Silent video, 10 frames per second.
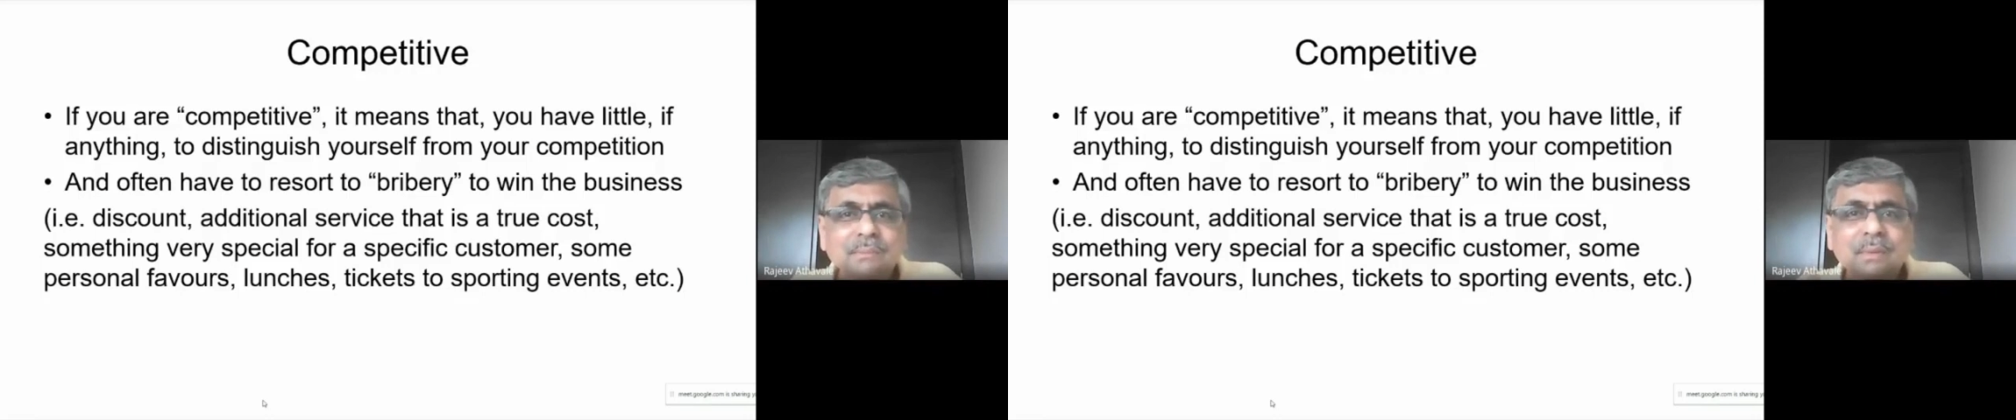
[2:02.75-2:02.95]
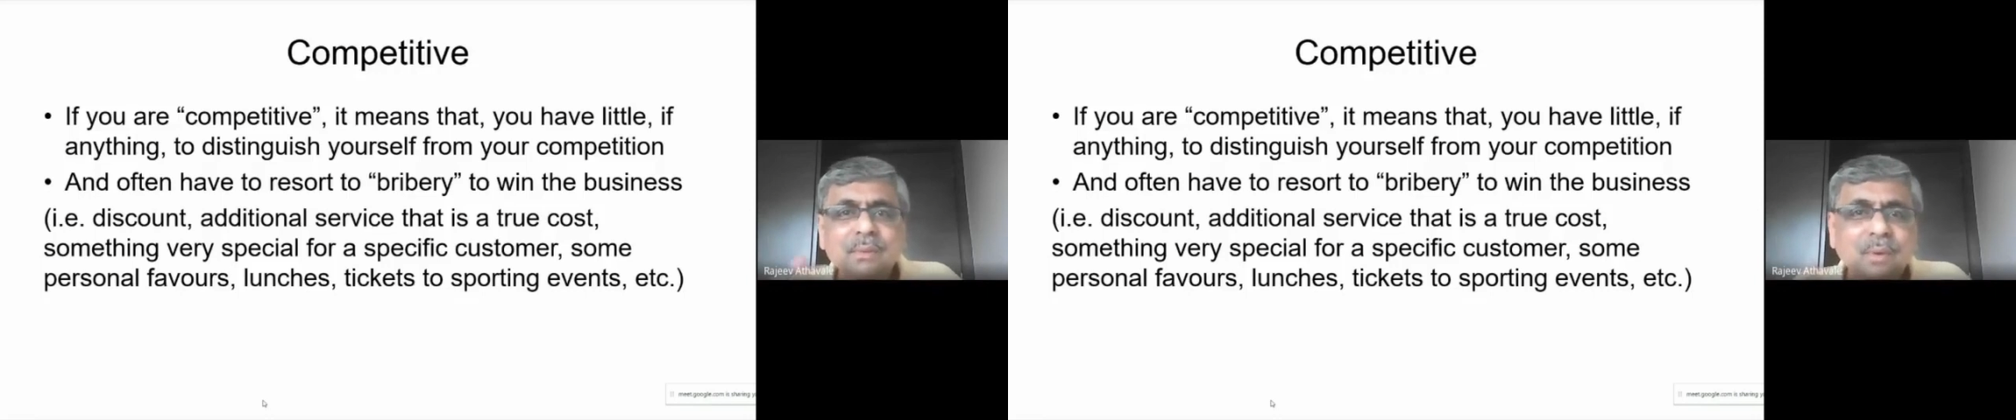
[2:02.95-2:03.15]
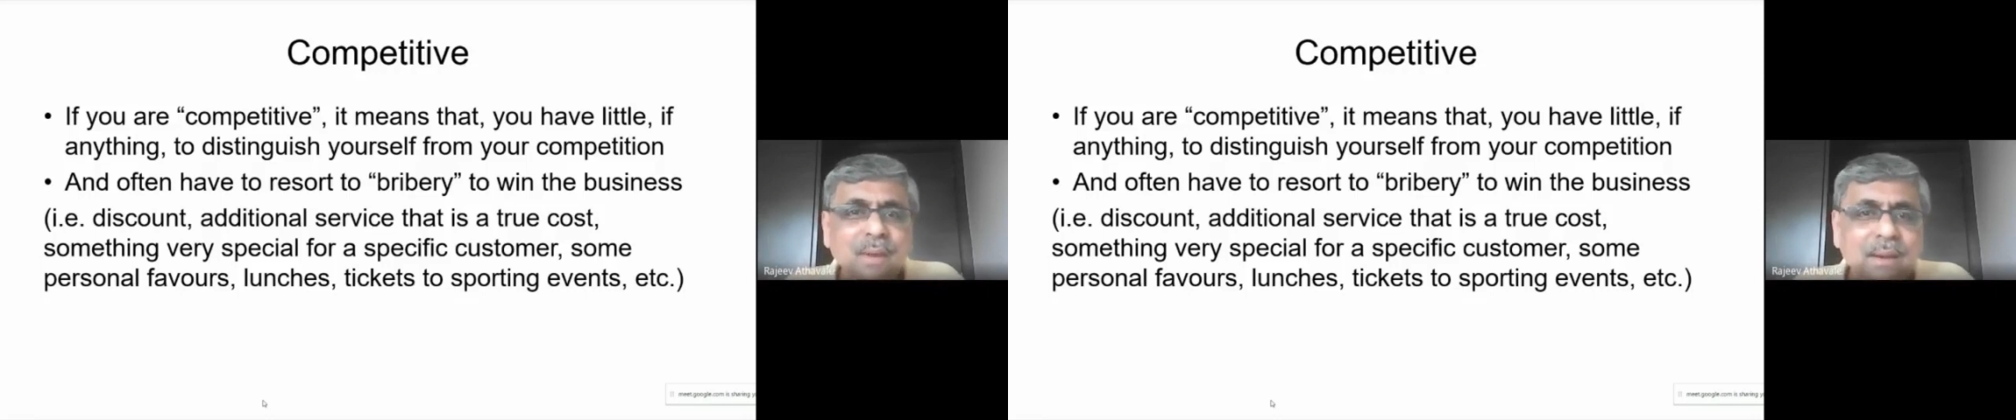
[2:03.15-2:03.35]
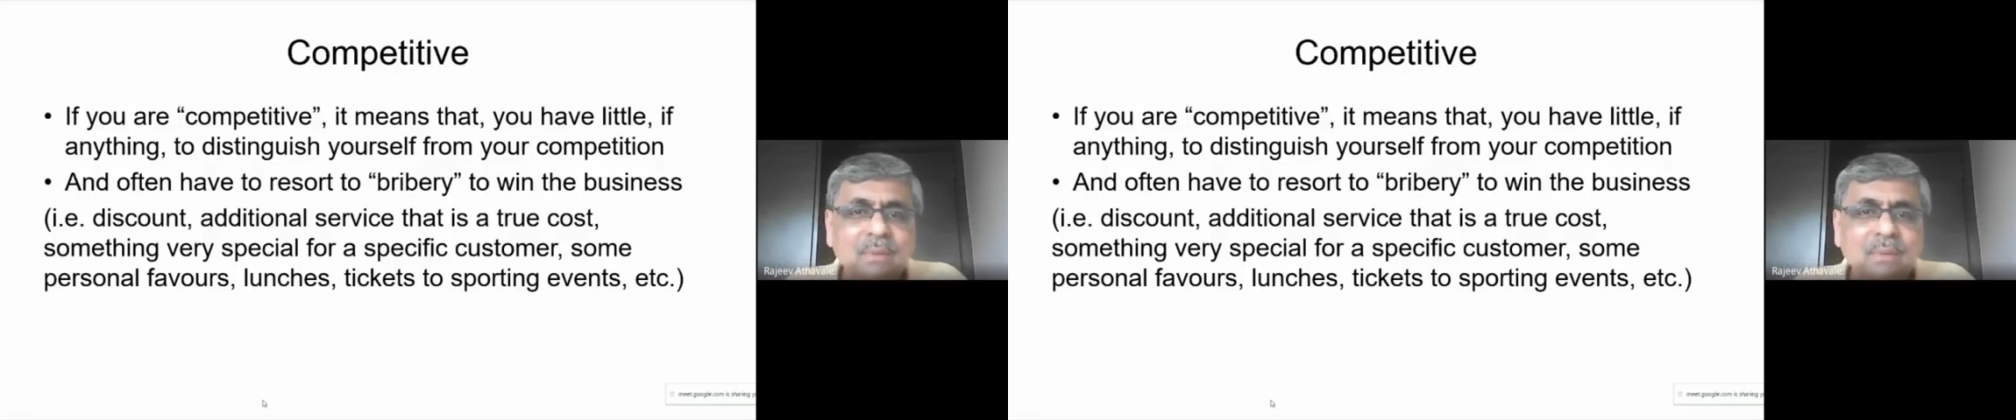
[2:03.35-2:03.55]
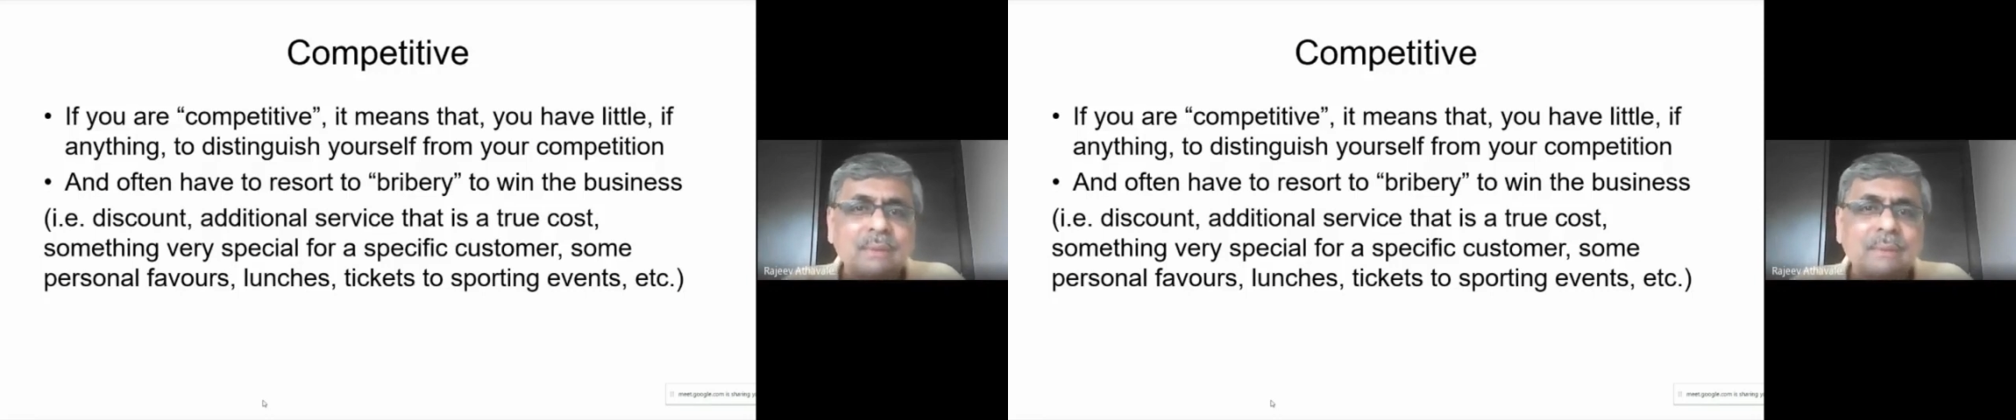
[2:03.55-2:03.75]
you get
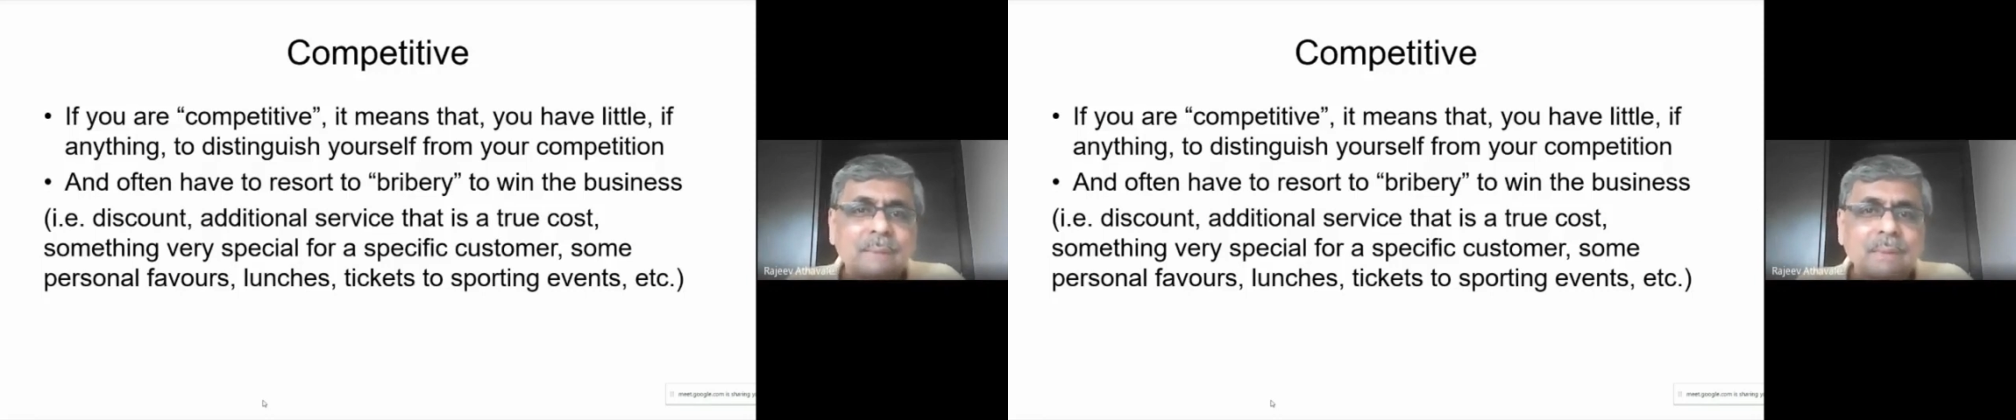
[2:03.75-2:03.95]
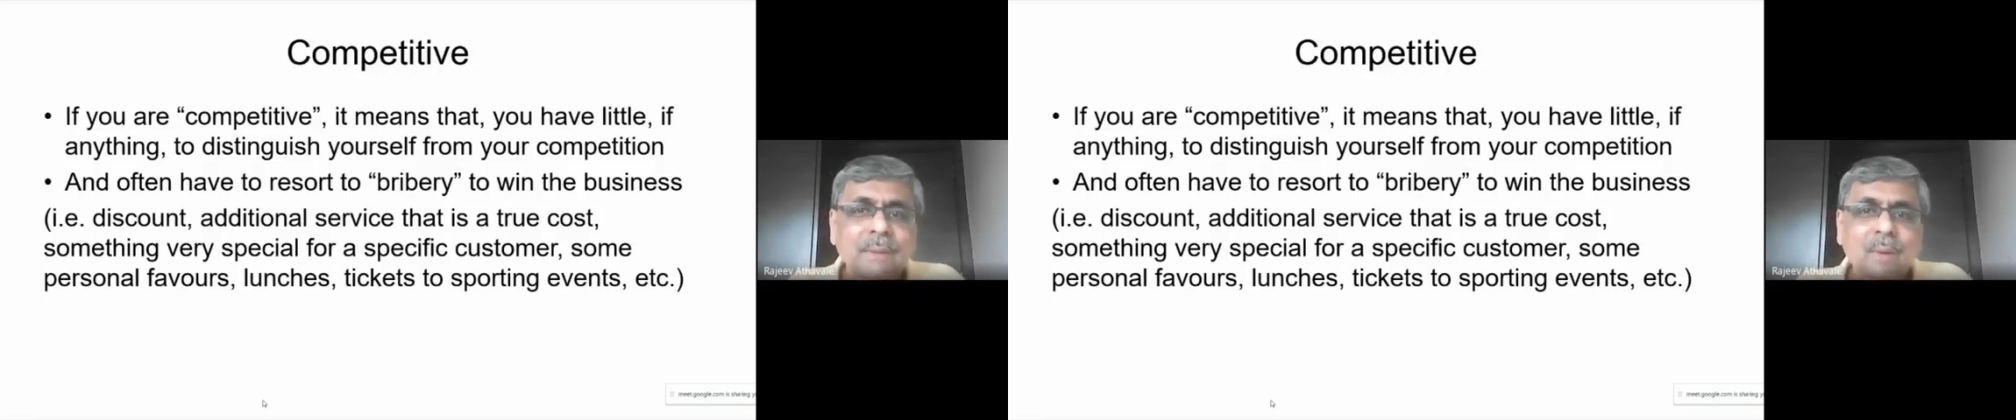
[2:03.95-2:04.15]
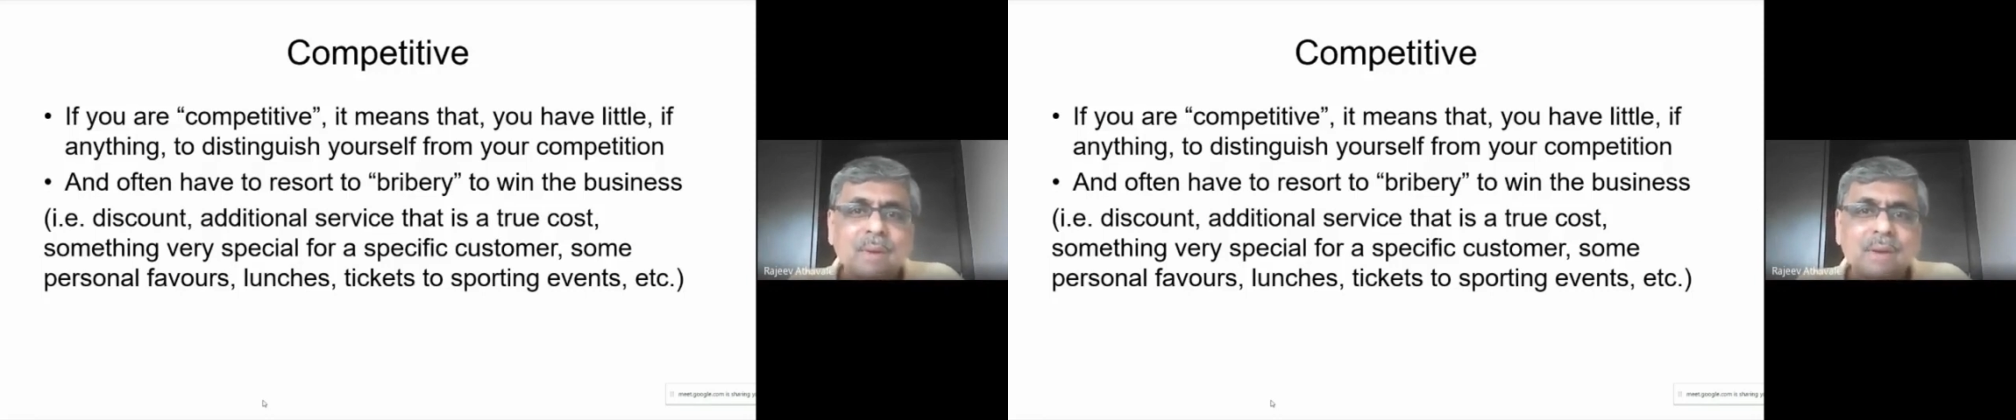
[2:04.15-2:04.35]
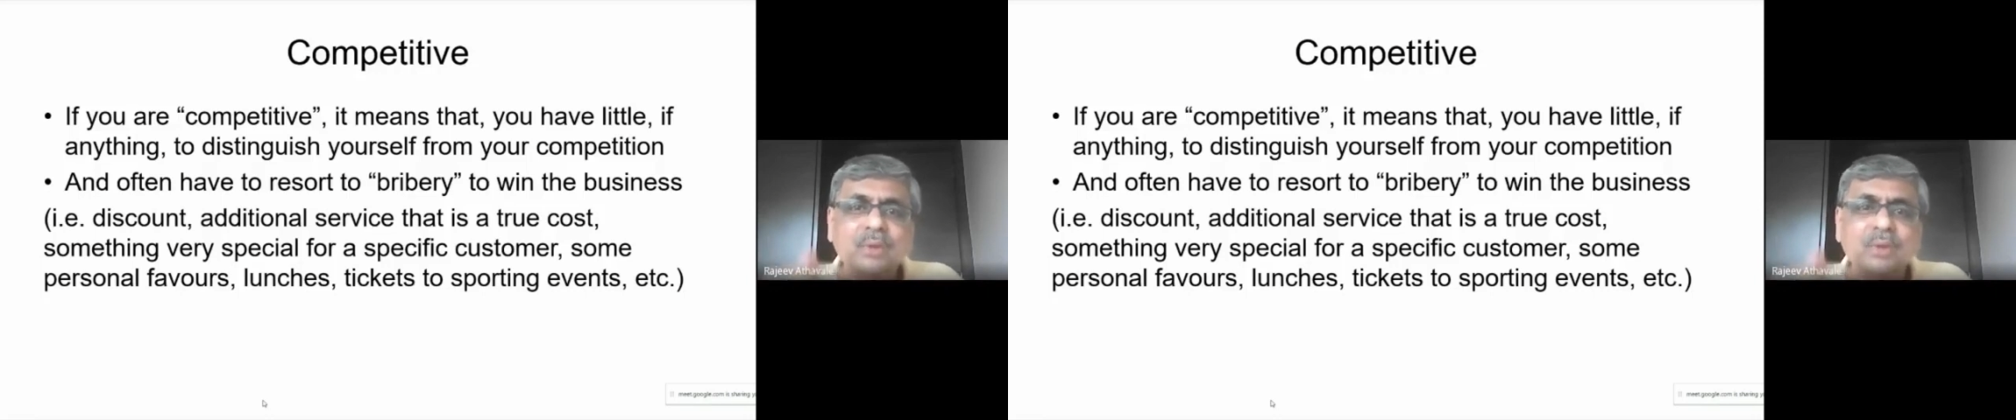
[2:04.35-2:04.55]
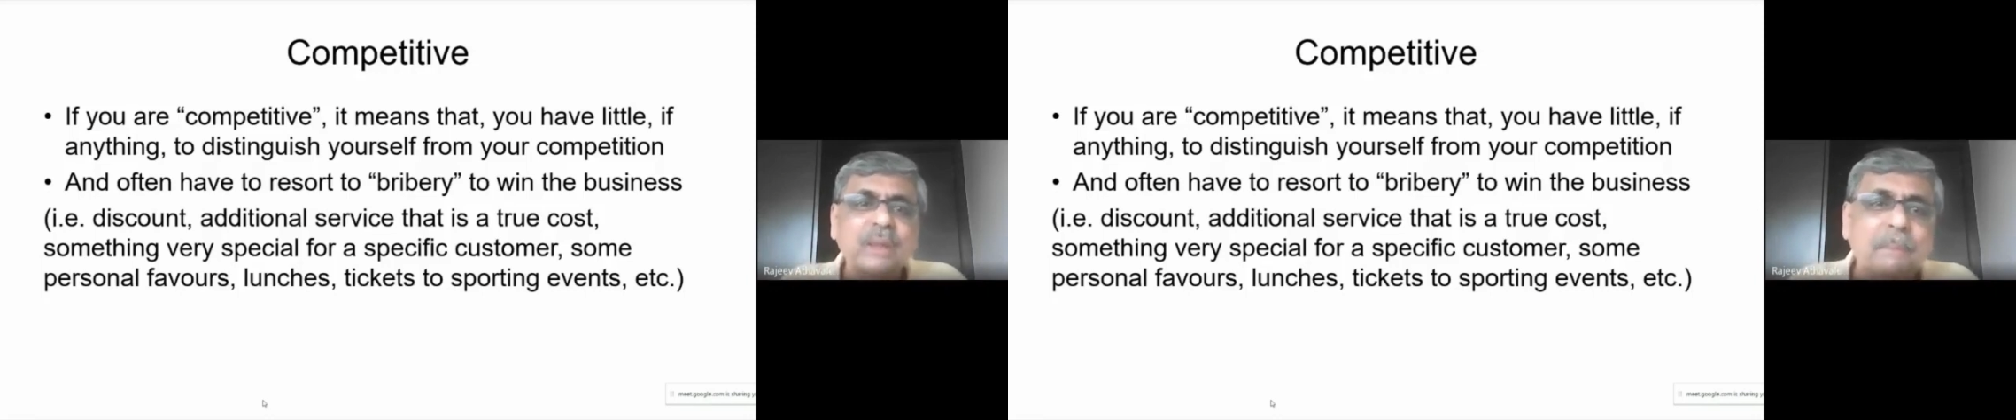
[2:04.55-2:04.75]
closer